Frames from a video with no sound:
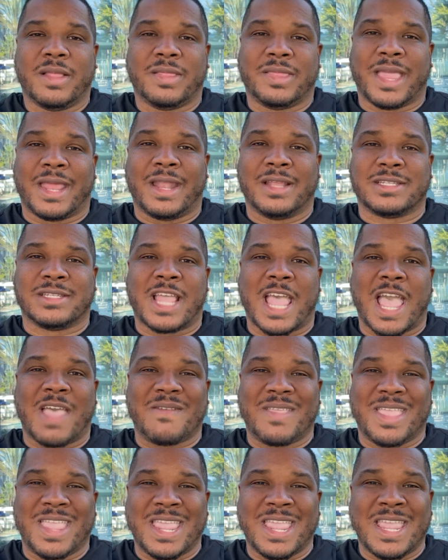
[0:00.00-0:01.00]
that doesn't have
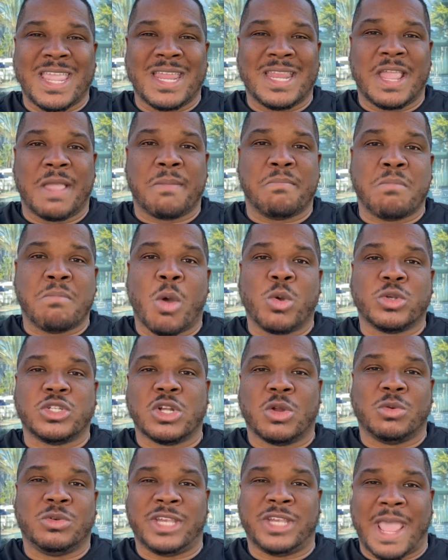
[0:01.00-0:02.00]
any
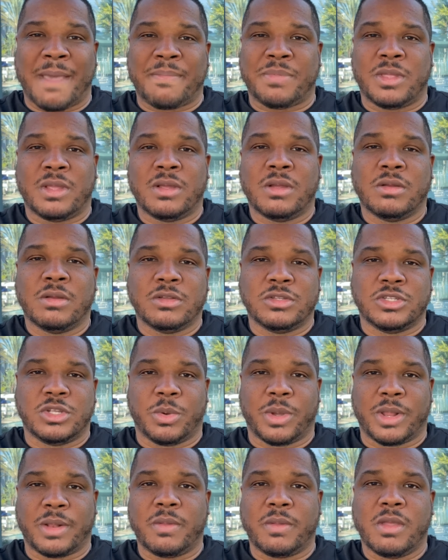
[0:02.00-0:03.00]
emotional depth
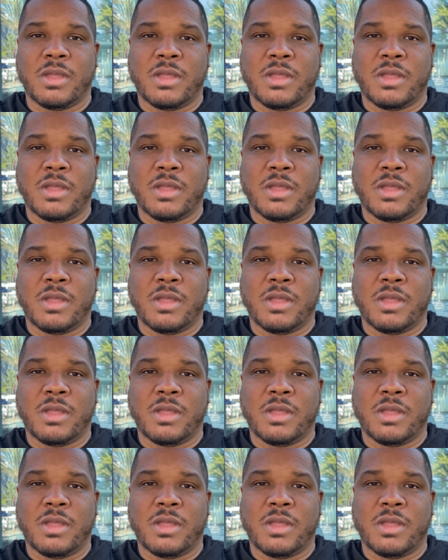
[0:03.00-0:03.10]
to it.